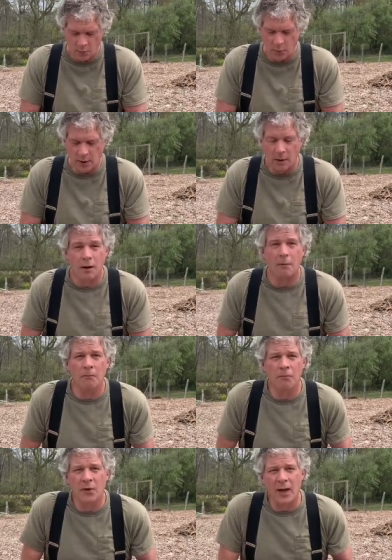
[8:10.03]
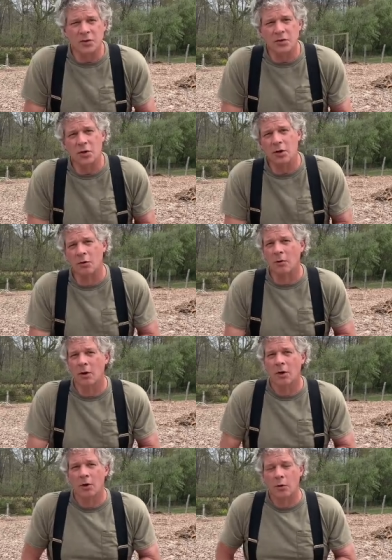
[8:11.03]
But last year,
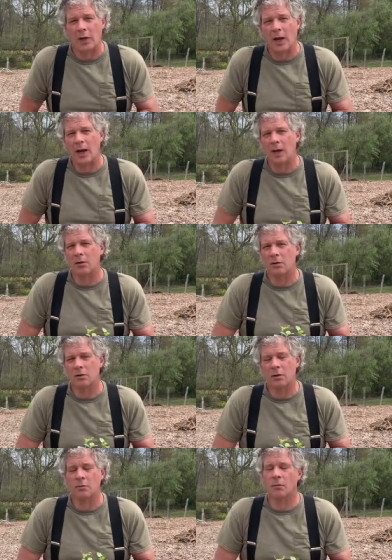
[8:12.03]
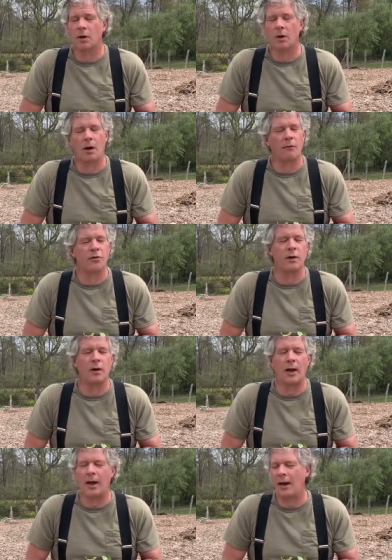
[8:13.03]
we had some of the
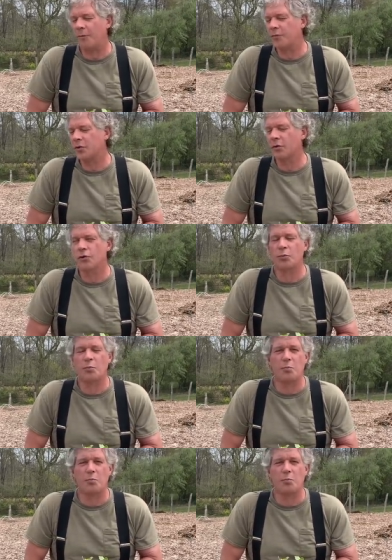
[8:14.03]
absolute